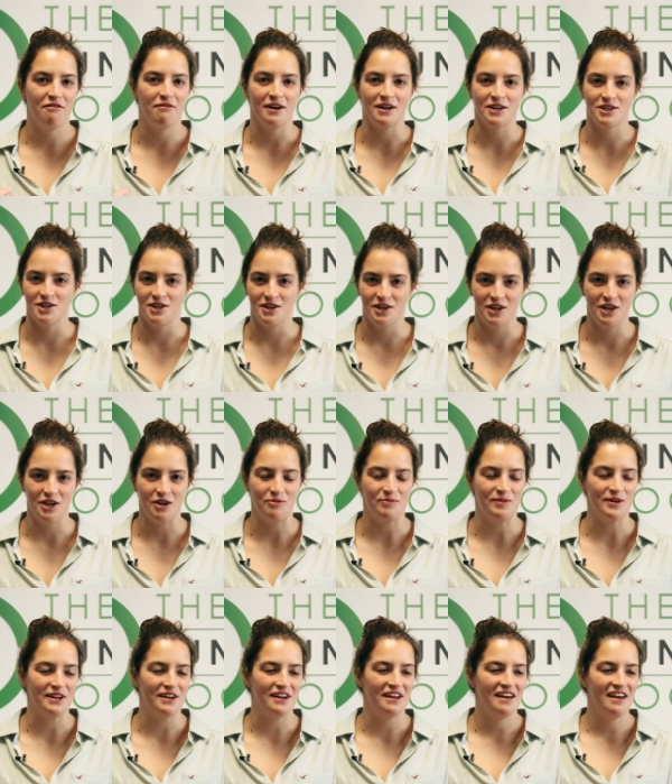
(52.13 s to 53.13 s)
functioning
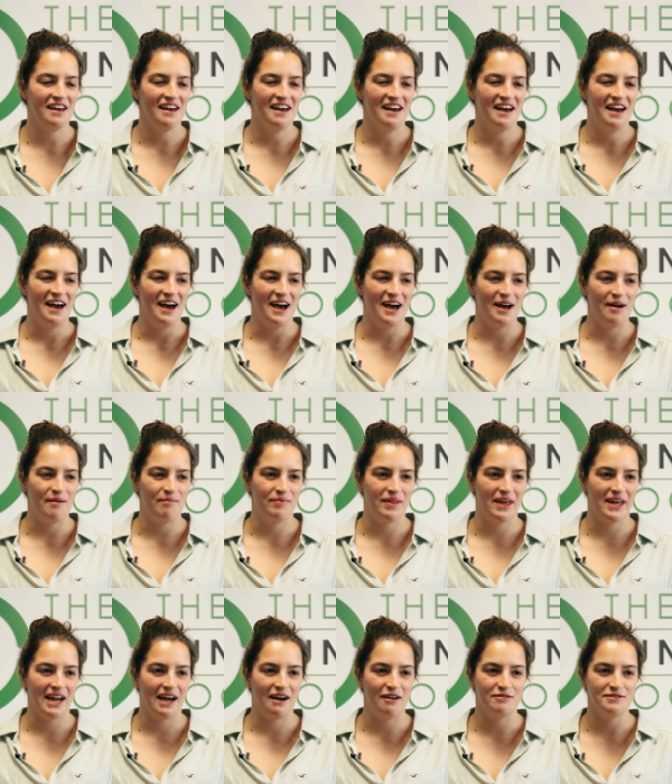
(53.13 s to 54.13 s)
human. Um,
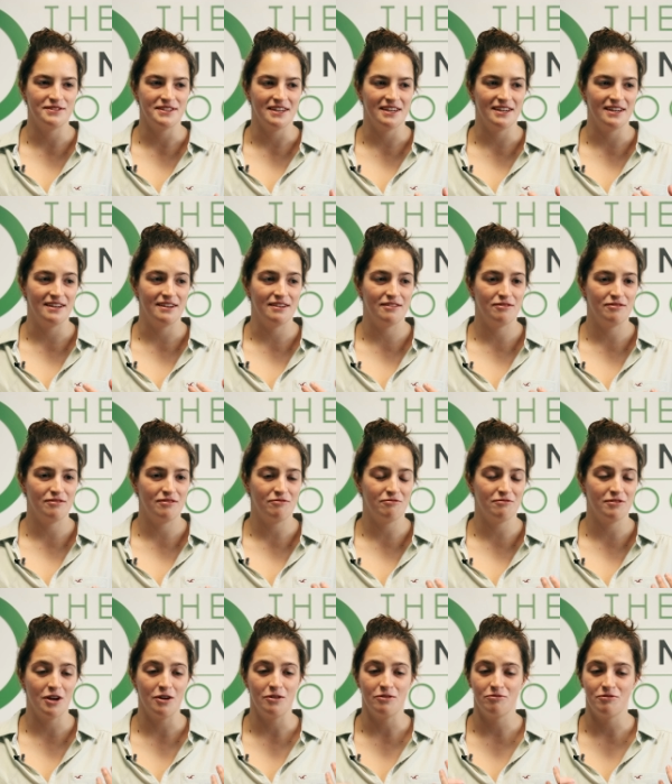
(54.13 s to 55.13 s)
and after
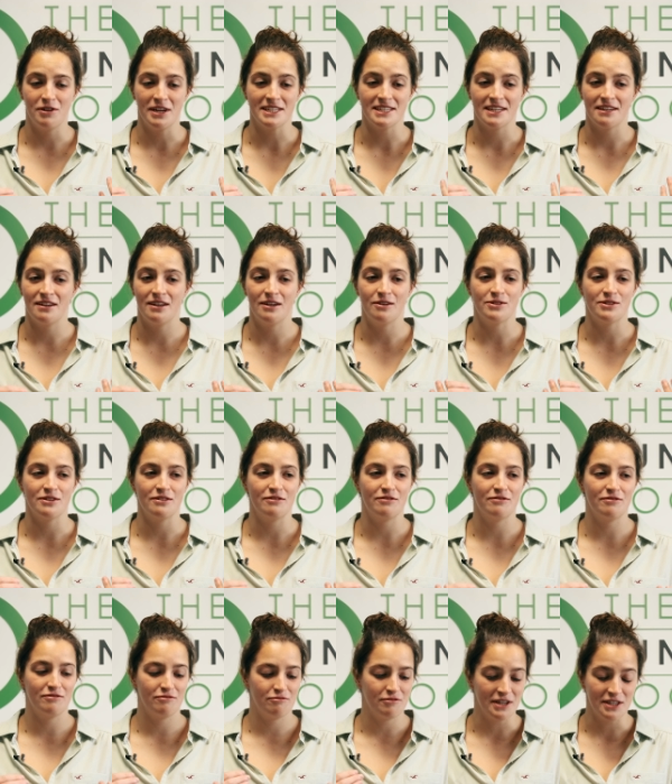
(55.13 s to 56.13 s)
lo- reading loads of
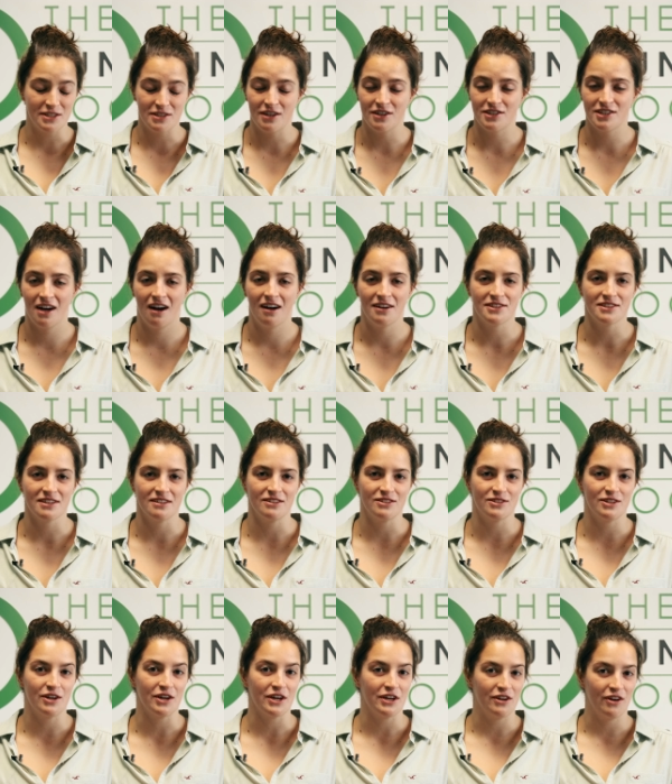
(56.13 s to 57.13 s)
research articles,
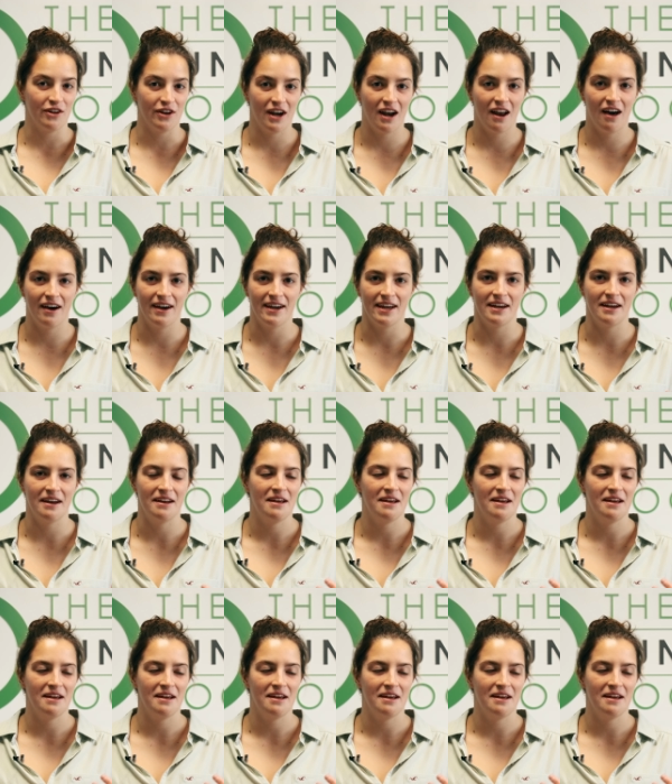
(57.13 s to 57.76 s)
looking online,